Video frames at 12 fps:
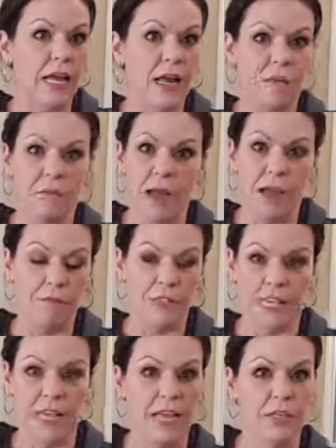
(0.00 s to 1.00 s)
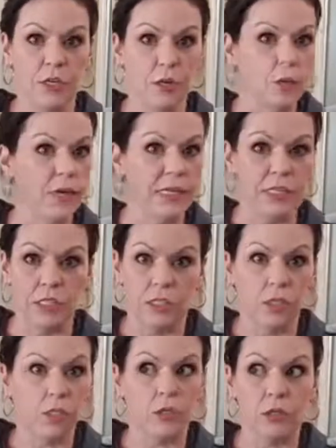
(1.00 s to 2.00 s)
Everything I do
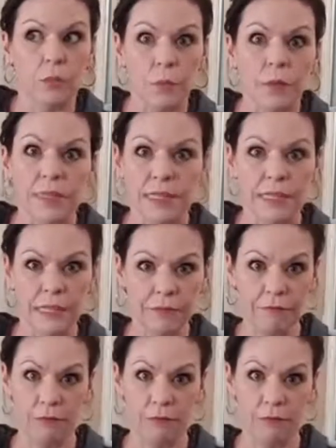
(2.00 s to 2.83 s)
is completely